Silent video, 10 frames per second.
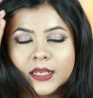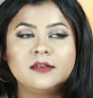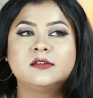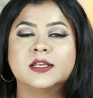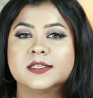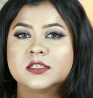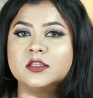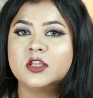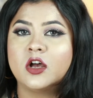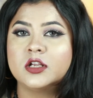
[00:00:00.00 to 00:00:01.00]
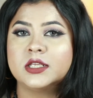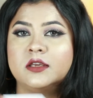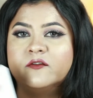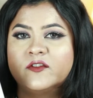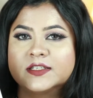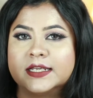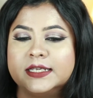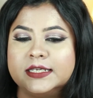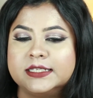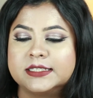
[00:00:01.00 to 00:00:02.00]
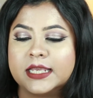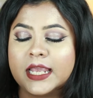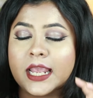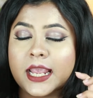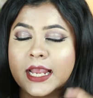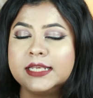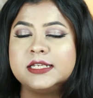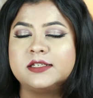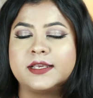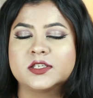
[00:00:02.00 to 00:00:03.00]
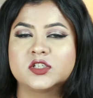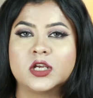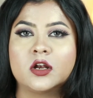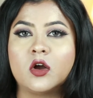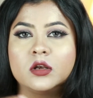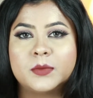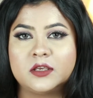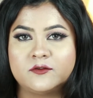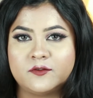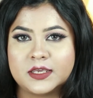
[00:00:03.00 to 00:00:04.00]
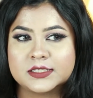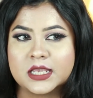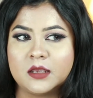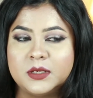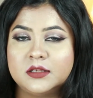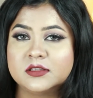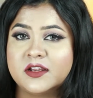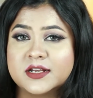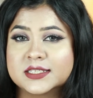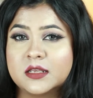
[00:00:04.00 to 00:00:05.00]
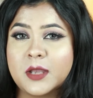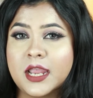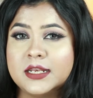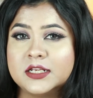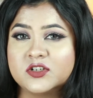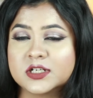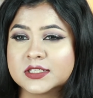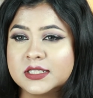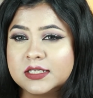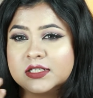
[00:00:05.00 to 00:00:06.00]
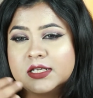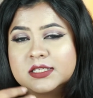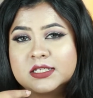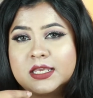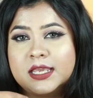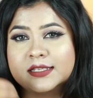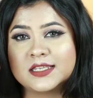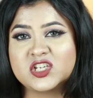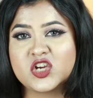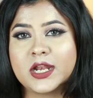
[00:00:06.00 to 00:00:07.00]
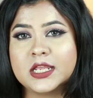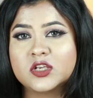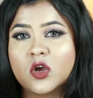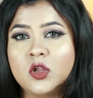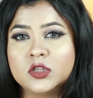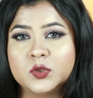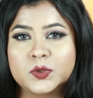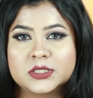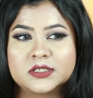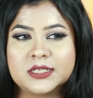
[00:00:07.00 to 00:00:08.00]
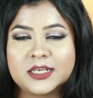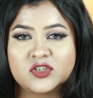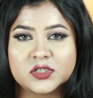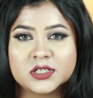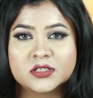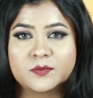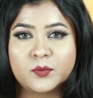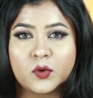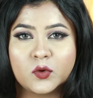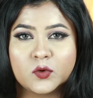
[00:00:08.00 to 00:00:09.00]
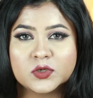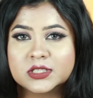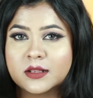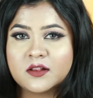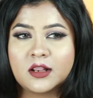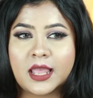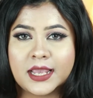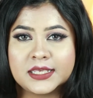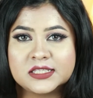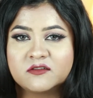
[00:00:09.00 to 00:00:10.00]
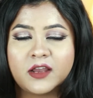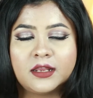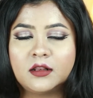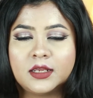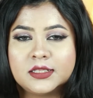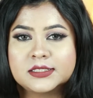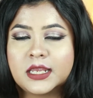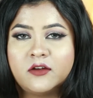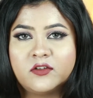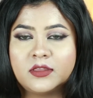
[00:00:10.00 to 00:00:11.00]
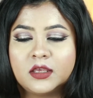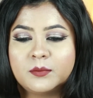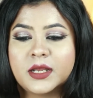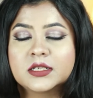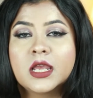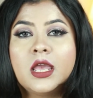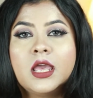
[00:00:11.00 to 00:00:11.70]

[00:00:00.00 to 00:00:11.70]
It does not emphasize any texture on my face. I mean, there are some highlighters, they just exaggerate all those textures, pores, lines, fine lines, everything, but